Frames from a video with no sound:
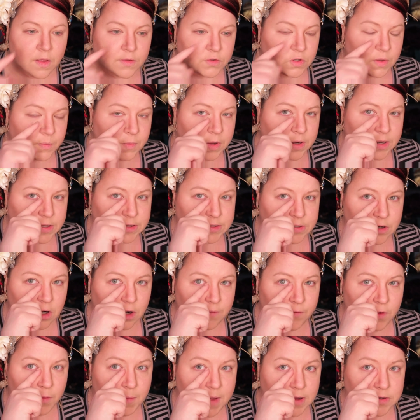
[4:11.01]
So I'm going to start,
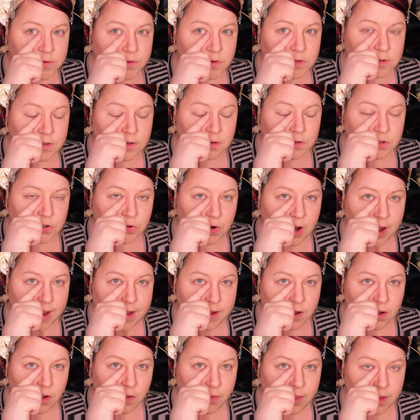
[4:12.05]
if you imagine there's a little
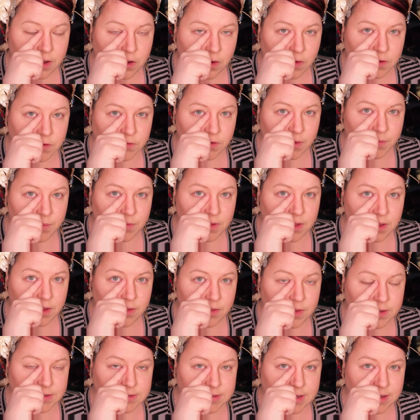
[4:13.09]
triangle that goes from
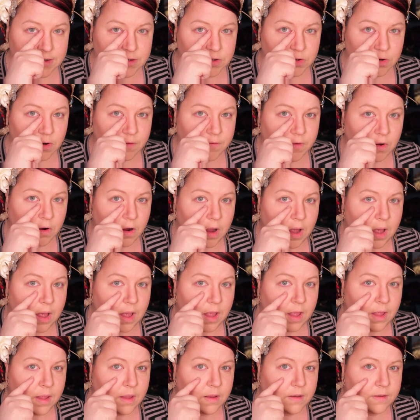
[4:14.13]
the center of your
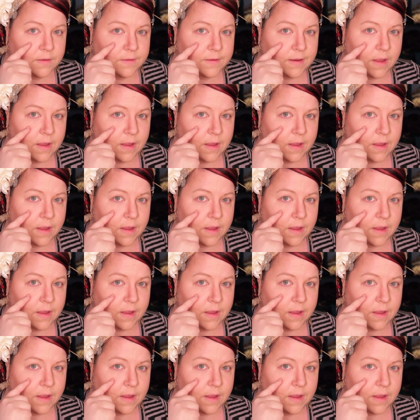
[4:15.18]
eye